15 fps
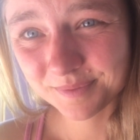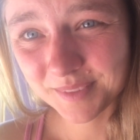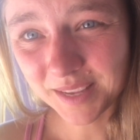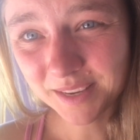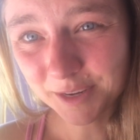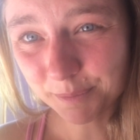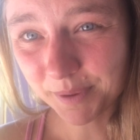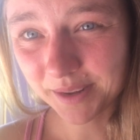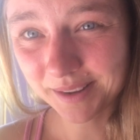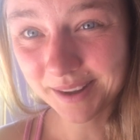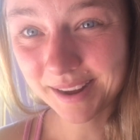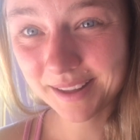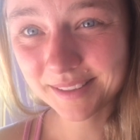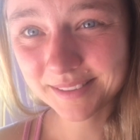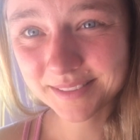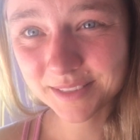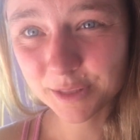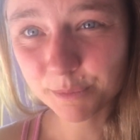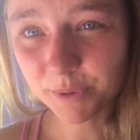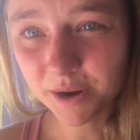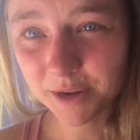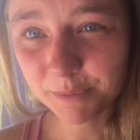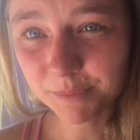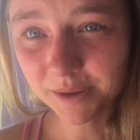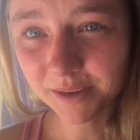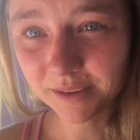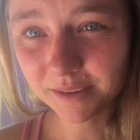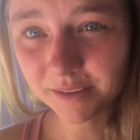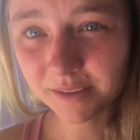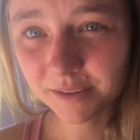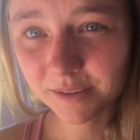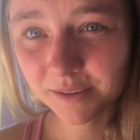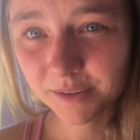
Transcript: independent islands in the body mind.